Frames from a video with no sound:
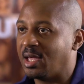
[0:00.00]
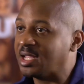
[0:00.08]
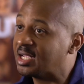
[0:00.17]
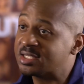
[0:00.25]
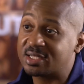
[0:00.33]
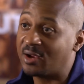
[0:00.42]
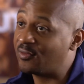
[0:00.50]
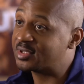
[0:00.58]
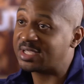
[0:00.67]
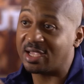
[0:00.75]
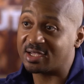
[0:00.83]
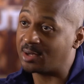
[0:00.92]
There's several
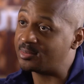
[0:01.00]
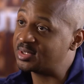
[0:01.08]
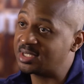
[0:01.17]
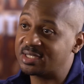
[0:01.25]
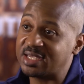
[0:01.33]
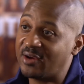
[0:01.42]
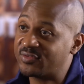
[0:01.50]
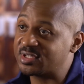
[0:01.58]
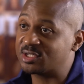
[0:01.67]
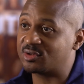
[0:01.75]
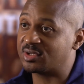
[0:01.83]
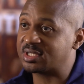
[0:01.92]
tech companies in San
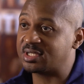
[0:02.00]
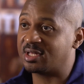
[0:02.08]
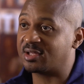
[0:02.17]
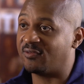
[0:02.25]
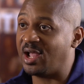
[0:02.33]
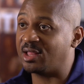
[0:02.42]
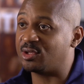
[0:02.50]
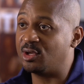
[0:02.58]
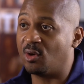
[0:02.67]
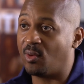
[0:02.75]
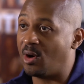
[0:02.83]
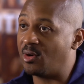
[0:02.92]
Francisco and Silicon Valley. You
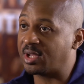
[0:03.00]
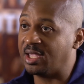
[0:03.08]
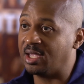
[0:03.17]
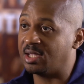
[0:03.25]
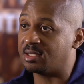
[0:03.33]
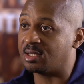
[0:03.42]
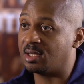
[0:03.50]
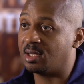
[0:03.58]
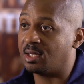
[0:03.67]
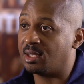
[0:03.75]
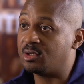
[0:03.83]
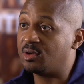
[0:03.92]
can walk in,
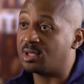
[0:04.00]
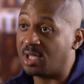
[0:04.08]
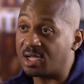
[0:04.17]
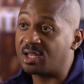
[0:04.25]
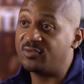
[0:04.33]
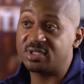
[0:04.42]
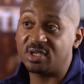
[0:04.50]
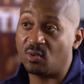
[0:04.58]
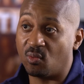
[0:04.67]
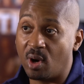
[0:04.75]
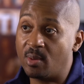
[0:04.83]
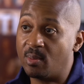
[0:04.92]
you're lucky if you see
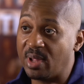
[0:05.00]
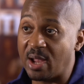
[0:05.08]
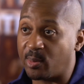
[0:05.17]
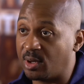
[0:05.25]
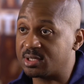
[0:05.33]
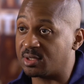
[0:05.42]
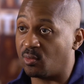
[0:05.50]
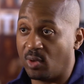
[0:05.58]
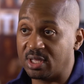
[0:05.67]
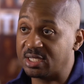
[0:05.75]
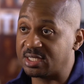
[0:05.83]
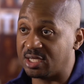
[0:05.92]
one black person,
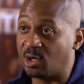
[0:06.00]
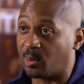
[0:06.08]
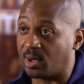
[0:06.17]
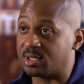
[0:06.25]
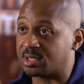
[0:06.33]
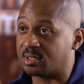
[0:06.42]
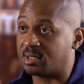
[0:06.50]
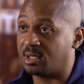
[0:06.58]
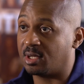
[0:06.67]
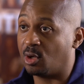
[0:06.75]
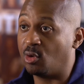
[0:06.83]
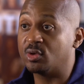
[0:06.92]
one Latino person
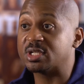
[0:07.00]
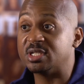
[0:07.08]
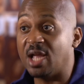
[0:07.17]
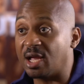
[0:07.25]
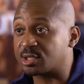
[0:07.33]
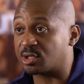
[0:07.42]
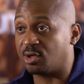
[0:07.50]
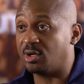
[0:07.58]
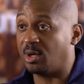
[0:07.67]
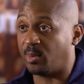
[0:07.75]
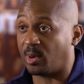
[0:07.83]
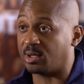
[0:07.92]
who is not
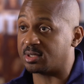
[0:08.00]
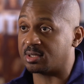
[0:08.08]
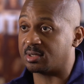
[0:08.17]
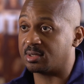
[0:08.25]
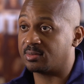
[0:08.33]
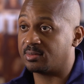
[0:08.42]
security person.